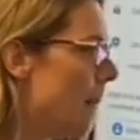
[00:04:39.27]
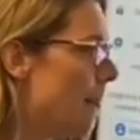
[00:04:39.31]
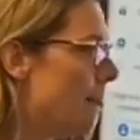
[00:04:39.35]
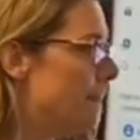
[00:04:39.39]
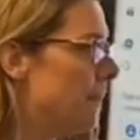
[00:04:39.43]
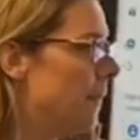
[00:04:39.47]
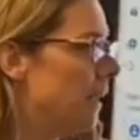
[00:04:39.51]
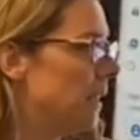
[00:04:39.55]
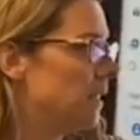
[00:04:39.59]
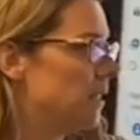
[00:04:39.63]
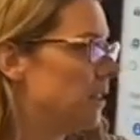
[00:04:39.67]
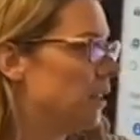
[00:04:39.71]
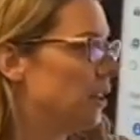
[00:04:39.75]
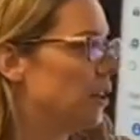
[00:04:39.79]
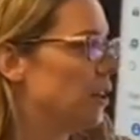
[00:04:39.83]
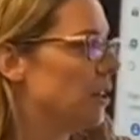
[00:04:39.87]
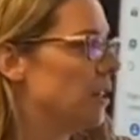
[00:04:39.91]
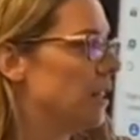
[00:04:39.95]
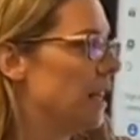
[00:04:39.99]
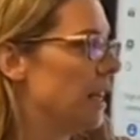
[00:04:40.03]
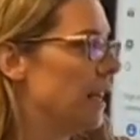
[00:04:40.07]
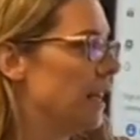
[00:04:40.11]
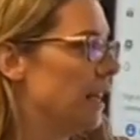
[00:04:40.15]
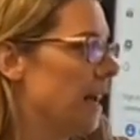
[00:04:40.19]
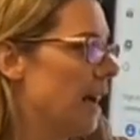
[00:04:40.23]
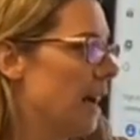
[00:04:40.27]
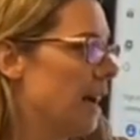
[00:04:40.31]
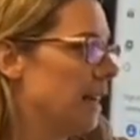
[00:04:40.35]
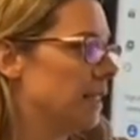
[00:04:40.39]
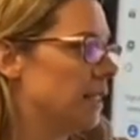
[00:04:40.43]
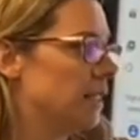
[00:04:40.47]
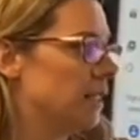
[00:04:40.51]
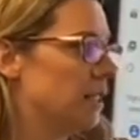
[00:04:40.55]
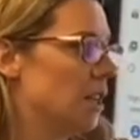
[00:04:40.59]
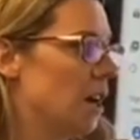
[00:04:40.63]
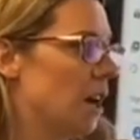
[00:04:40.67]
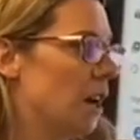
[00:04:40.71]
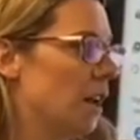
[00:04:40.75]
Mr. Gooding has
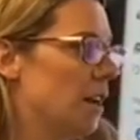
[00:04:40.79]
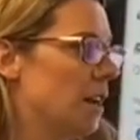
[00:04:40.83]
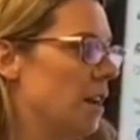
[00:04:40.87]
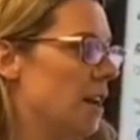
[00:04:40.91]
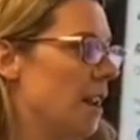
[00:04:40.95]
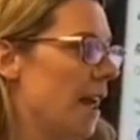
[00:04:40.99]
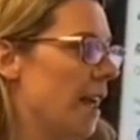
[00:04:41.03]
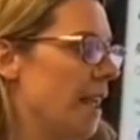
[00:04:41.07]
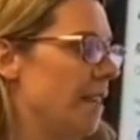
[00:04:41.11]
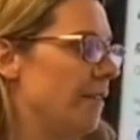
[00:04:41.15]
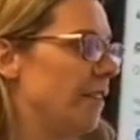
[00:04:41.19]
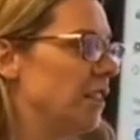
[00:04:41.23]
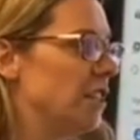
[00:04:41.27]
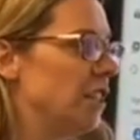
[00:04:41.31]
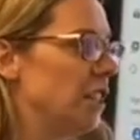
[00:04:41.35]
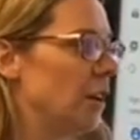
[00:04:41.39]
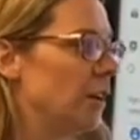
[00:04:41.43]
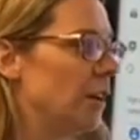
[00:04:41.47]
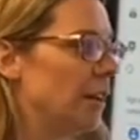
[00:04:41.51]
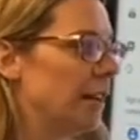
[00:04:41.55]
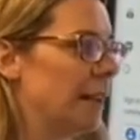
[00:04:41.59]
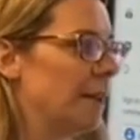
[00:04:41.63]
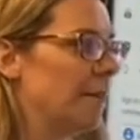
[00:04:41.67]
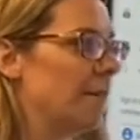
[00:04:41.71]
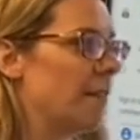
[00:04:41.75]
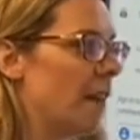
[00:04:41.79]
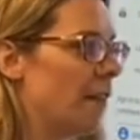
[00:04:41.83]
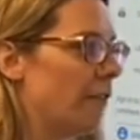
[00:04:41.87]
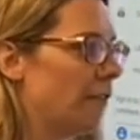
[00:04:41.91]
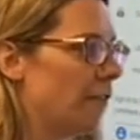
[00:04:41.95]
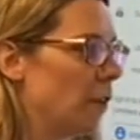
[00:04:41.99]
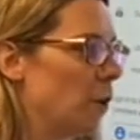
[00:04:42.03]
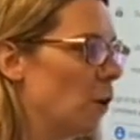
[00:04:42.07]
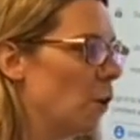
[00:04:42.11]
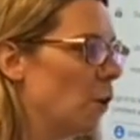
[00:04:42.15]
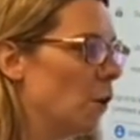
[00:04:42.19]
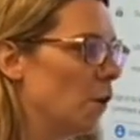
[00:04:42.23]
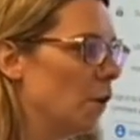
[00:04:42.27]
done a video clip there
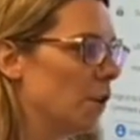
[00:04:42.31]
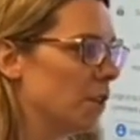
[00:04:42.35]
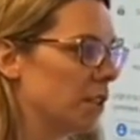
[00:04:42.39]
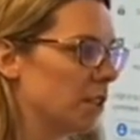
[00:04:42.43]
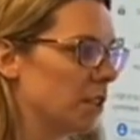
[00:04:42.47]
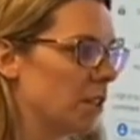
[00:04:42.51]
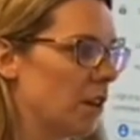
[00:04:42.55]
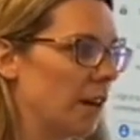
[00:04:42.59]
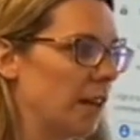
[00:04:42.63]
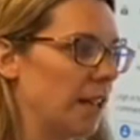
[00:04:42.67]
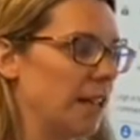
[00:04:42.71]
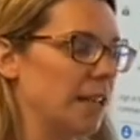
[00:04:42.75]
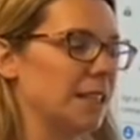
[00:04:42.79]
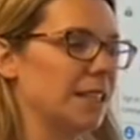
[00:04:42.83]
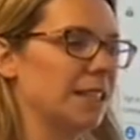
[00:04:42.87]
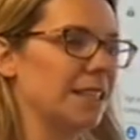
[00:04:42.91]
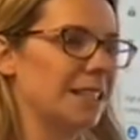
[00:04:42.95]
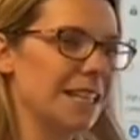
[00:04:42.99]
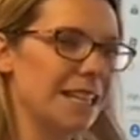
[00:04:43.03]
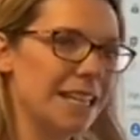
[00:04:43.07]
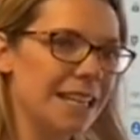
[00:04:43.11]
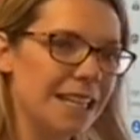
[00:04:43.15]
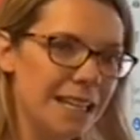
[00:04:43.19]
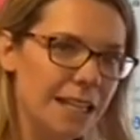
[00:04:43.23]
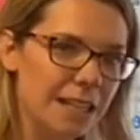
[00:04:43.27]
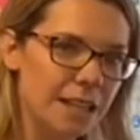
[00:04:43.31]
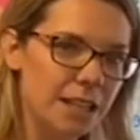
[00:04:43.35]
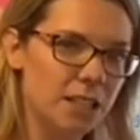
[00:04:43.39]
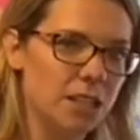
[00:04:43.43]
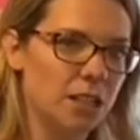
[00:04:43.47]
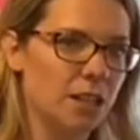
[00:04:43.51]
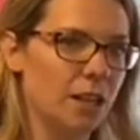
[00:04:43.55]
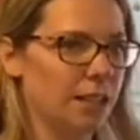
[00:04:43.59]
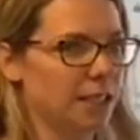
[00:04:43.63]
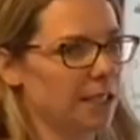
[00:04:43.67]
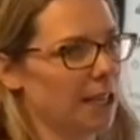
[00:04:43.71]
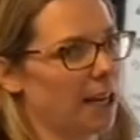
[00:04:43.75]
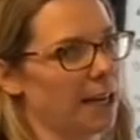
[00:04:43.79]
for your science, Sinking the
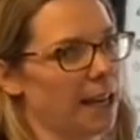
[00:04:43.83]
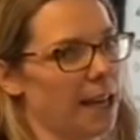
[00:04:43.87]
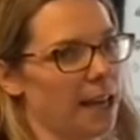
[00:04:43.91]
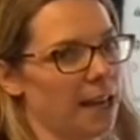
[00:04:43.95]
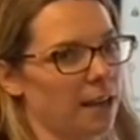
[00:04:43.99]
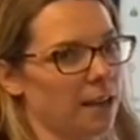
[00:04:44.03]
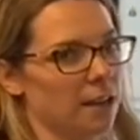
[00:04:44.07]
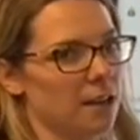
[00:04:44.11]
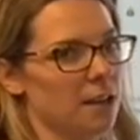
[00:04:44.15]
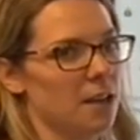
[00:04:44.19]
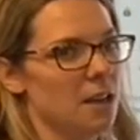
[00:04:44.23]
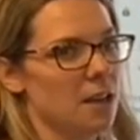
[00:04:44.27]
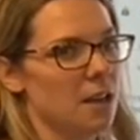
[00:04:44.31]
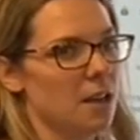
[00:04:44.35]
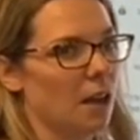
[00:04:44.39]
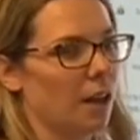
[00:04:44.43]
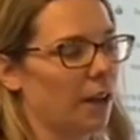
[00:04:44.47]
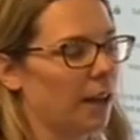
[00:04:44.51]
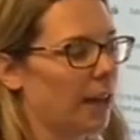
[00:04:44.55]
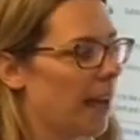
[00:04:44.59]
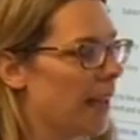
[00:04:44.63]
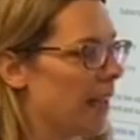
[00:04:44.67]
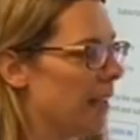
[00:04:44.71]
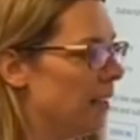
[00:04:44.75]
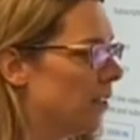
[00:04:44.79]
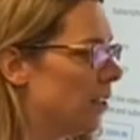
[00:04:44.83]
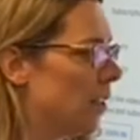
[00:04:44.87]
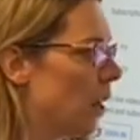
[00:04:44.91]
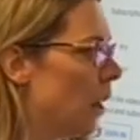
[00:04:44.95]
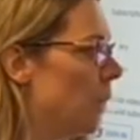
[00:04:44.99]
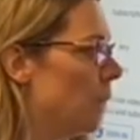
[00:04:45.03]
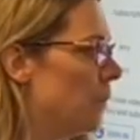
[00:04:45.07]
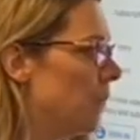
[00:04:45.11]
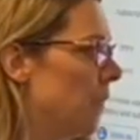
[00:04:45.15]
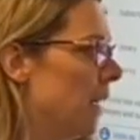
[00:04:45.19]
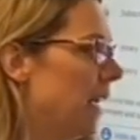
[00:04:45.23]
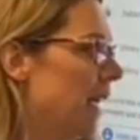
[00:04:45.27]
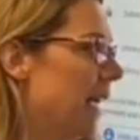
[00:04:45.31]
Titanic. Okay,
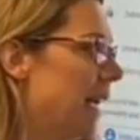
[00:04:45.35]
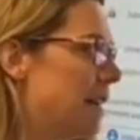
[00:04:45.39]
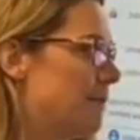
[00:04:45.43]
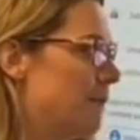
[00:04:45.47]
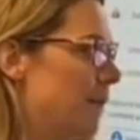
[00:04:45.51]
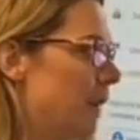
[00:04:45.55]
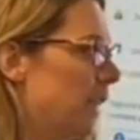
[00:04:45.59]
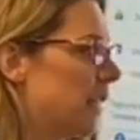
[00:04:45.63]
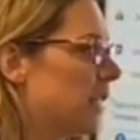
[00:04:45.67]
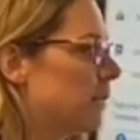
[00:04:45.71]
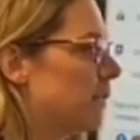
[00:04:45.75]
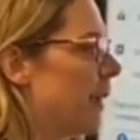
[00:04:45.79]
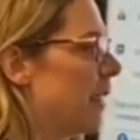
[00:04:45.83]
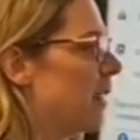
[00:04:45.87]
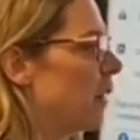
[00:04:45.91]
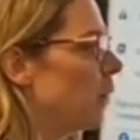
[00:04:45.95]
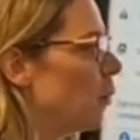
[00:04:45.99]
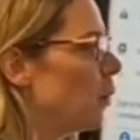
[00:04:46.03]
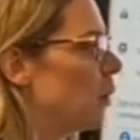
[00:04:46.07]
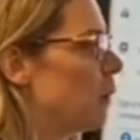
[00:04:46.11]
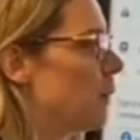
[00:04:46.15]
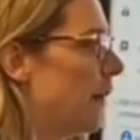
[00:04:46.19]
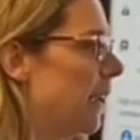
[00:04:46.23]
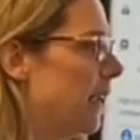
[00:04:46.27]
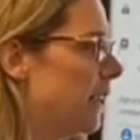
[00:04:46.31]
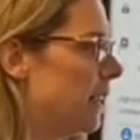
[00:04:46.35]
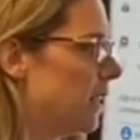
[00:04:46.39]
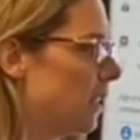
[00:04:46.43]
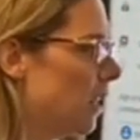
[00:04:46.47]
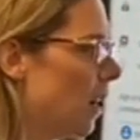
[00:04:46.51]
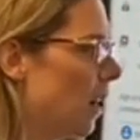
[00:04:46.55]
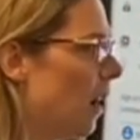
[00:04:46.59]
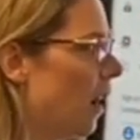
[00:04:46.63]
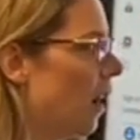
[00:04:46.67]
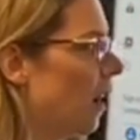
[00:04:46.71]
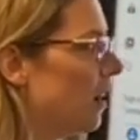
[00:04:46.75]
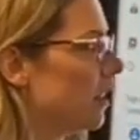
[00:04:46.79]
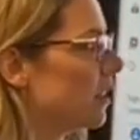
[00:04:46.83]
so he'll be explaining all about his
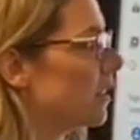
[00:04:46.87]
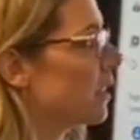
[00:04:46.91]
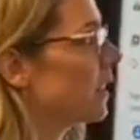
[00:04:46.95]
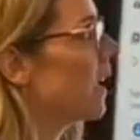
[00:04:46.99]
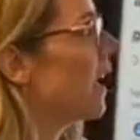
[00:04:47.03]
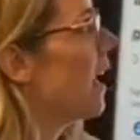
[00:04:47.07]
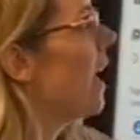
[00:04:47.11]
task.